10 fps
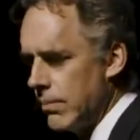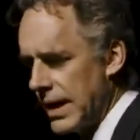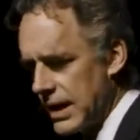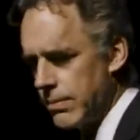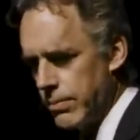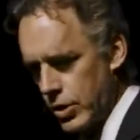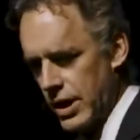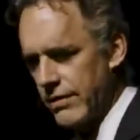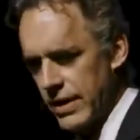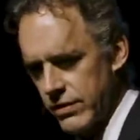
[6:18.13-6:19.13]
any book
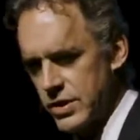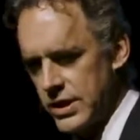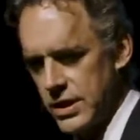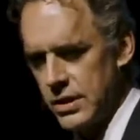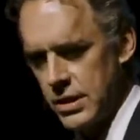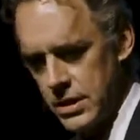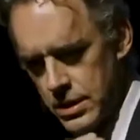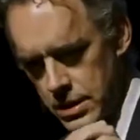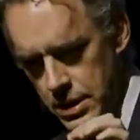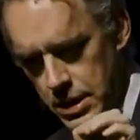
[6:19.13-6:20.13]
I've ever seen
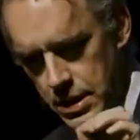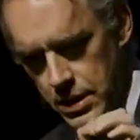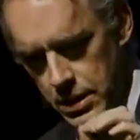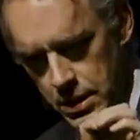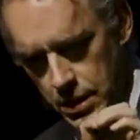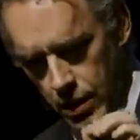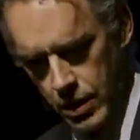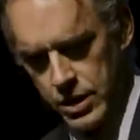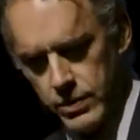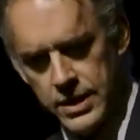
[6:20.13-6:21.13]

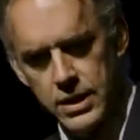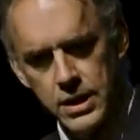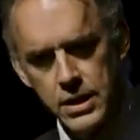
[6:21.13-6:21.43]
argue it.